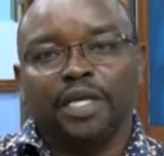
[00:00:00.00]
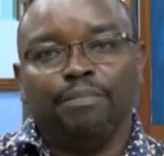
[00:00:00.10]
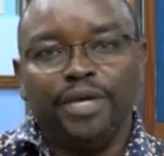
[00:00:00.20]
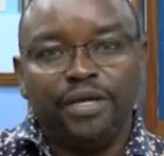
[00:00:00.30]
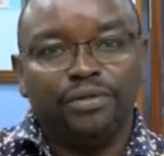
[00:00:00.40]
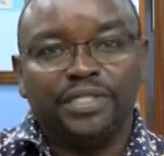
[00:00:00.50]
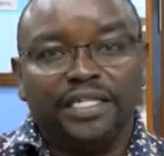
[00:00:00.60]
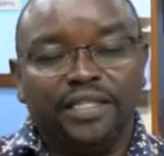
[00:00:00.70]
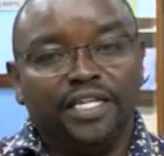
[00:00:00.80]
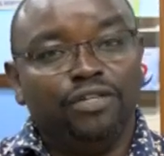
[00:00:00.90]
bills and
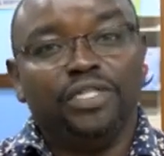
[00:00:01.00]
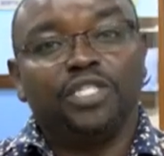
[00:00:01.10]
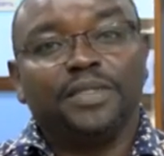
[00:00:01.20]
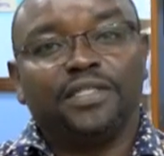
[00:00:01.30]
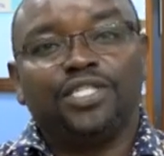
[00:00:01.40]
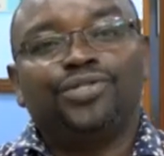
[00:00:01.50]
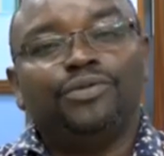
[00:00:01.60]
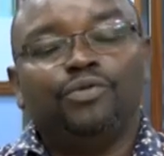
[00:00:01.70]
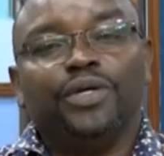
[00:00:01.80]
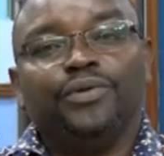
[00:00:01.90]
in the new dispensation
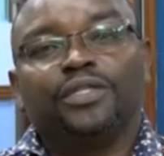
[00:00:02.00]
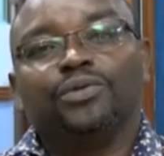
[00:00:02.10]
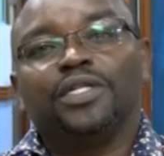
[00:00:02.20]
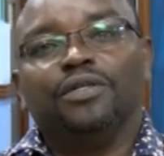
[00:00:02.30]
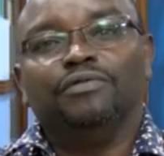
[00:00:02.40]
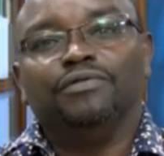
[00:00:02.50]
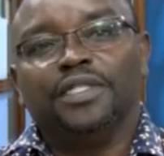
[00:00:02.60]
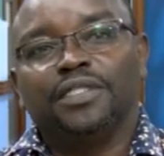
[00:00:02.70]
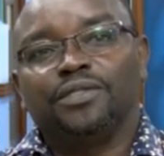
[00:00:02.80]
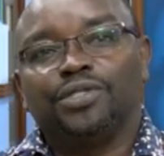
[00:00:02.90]
where we are talking of
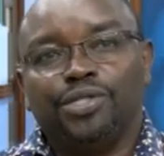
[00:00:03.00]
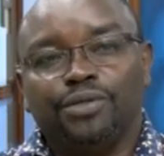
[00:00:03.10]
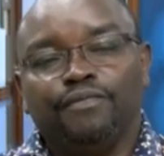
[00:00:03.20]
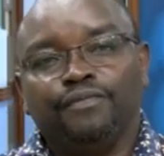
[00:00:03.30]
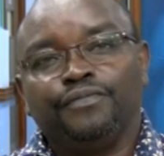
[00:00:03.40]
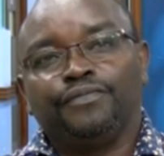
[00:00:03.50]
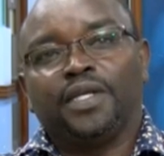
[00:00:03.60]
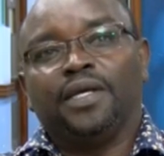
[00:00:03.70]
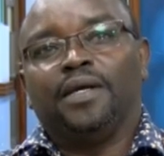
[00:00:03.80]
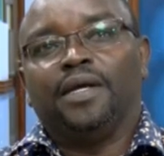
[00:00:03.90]
social
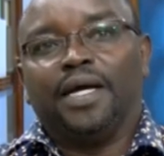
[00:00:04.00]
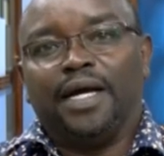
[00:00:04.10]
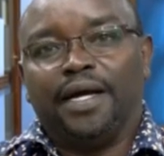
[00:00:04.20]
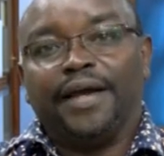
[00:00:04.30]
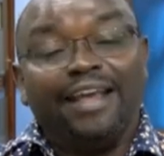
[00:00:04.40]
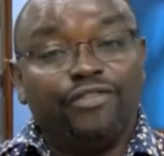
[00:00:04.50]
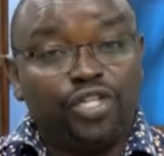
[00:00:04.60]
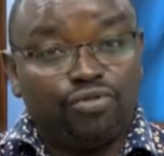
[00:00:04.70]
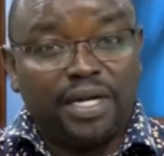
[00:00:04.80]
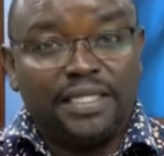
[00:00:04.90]
health
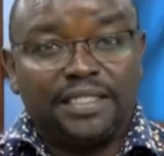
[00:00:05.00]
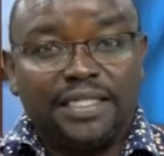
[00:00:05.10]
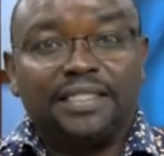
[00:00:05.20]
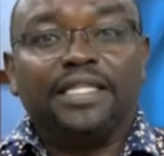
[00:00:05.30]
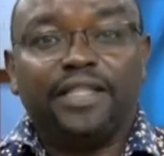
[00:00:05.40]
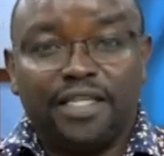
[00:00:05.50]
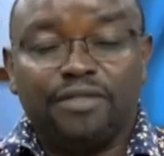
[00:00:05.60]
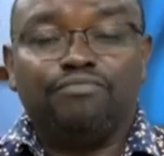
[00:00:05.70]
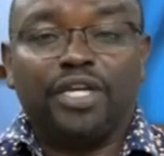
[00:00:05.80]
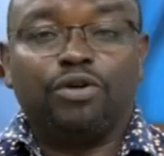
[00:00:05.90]
insurance, that this
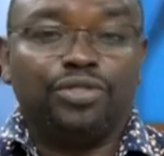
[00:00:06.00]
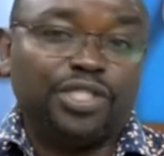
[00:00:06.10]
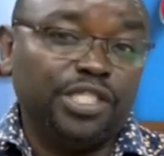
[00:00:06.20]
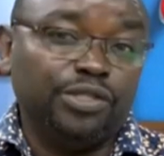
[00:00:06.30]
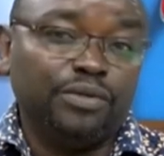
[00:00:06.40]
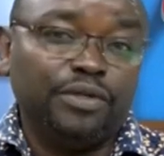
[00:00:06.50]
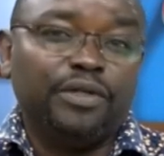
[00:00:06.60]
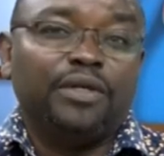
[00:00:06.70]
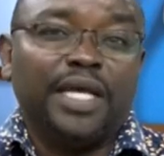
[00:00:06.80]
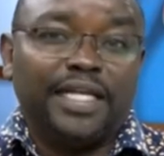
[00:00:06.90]
may continue
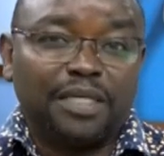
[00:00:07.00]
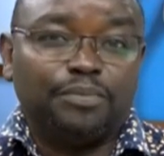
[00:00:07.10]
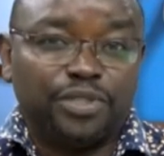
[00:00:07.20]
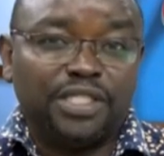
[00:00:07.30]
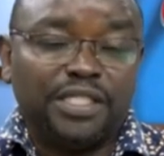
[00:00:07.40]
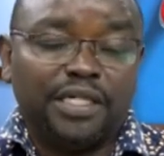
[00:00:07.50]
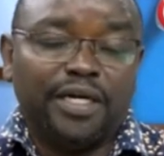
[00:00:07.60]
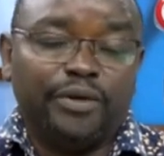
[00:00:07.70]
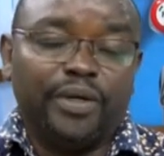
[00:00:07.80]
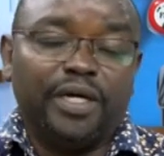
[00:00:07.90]
supporting
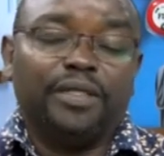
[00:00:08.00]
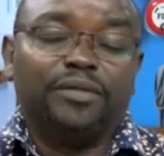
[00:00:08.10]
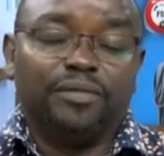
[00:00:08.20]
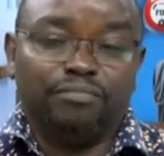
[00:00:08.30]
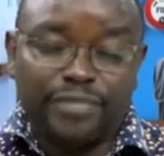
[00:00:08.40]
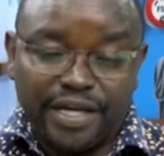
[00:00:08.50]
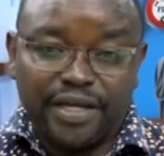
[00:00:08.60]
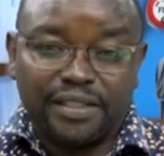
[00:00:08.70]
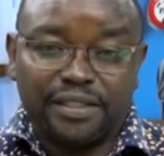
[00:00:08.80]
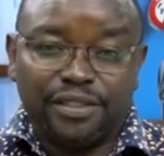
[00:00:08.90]
our
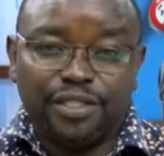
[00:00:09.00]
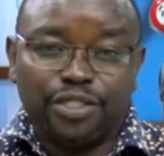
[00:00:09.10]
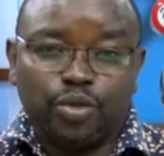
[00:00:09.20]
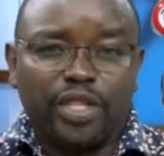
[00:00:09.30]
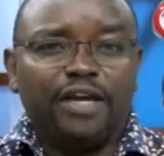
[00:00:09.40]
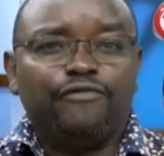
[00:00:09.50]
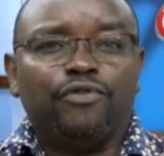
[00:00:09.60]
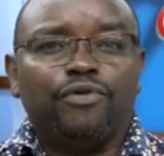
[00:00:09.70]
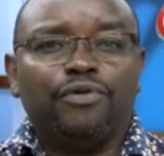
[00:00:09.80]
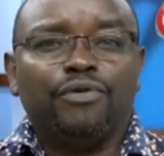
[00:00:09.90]
mothers. So
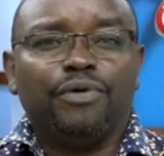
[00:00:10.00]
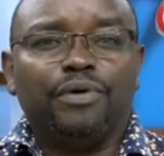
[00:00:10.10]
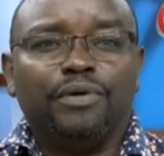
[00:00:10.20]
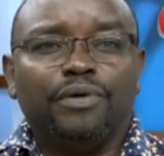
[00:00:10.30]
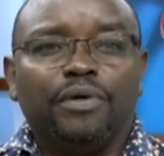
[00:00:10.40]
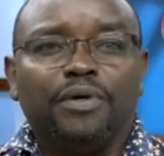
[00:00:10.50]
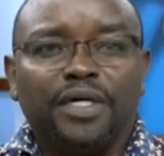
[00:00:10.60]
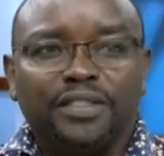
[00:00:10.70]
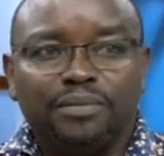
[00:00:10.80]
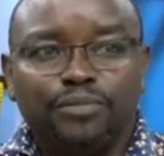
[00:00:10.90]
therefore,
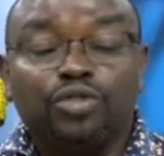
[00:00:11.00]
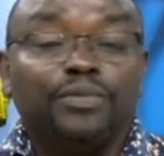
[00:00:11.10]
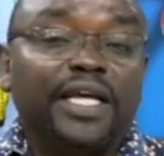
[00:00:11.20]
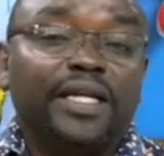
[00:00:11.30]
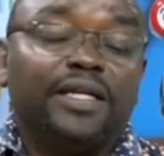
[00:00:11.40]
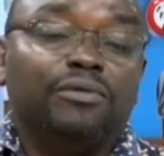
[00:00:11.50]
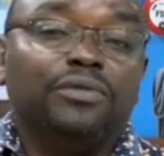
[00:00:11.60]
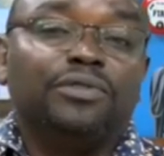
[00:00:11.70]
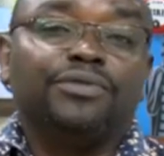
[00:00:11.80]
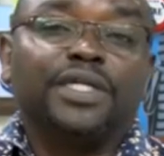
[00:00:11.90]
the bottom line, I
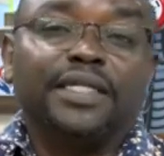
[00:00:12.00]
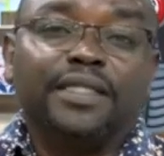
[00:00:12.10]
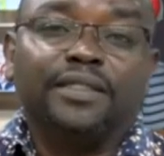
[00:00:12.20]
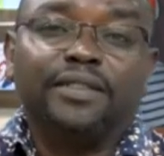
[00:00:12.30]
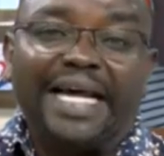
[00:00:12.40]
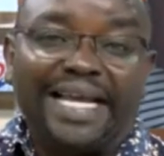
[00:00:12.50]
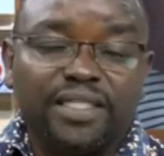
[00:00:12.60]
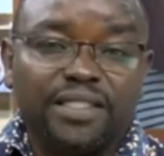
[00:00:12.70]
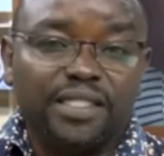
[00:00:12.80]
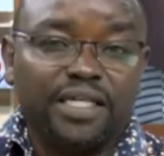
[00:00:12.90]
want to thank Her
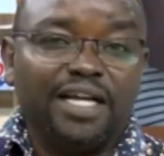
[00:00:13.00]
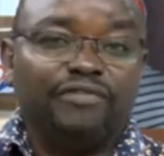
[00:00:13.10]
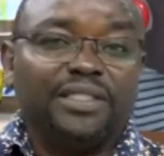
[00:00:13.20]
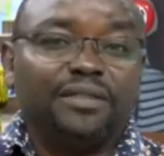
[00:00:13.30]
Excellency the Governor,